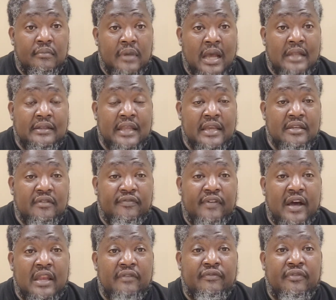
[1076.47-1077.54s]
I thank the
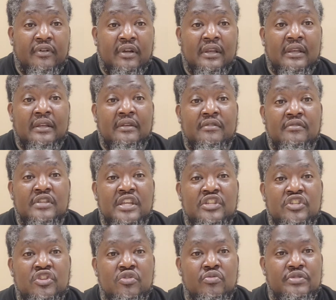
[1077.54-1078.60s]
Father for
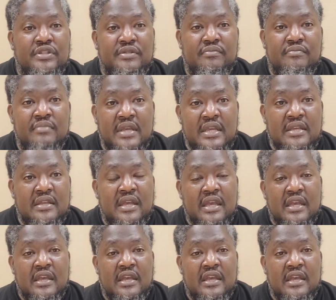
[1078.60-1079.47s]
just using me